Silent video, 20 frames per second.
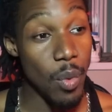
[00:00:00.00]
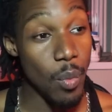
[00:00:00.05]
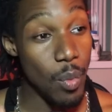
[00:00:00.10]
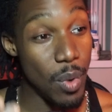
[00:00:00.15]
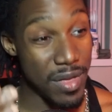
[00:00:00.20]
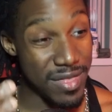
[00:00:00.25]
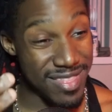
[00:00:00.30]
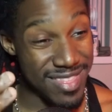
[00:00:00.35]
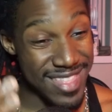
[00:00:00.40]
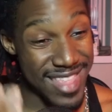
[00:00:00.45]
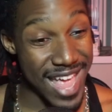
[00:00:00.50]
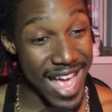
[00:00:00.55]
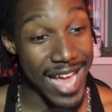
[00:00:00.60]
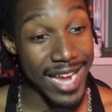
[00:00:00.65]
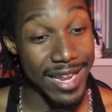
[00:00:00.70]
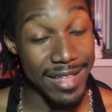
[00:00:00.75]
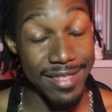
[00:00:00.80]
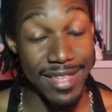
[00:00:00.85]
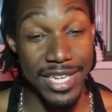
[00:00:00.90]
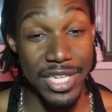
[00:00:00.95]
with
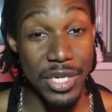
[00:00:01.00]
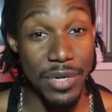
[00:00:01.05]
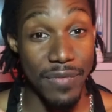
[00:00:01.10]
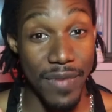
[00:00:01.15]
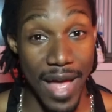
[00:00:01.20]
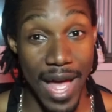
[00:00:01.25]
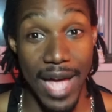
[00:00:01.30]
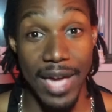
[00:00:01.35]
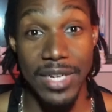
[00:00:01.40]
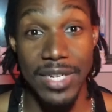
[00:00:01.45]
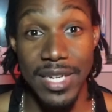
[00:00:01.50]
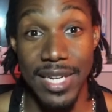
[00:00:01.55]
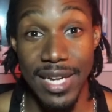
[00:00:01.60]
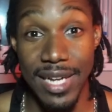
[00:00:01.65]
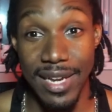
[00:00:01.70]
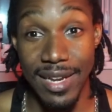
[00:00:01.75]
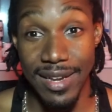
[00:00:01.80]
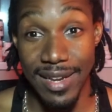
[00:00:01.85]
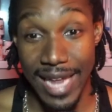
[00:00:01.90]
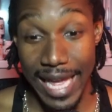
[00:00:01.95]
data that you've actually
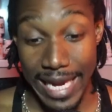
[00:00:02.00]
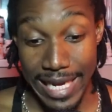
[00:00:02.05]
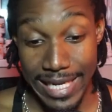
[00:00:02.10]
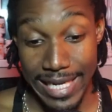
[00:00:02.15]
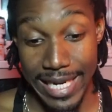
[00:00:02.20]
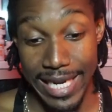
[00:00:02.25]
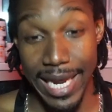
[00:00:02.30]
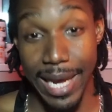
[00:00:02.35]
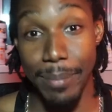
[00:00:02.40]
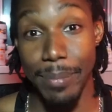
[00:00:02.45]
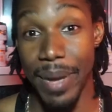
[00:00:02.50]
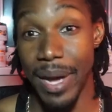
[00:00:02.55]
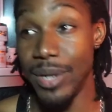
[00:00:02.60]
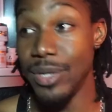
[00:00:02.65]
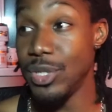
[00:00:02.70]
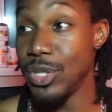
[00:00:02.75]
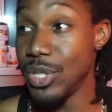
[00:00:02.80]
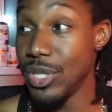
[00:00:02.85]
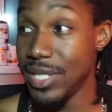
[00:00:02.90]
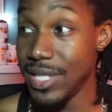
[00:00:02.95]
collected
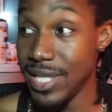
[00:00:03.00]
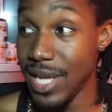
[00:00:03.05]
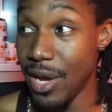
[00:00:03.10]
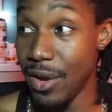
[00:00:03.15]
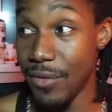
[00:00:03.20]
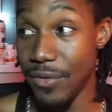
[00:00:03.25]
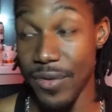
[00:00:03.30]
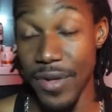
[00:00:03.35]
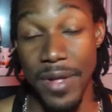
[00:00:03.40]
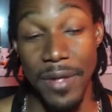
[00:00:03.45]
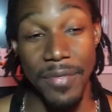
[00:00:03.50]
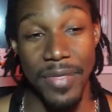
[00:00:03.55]
about yourself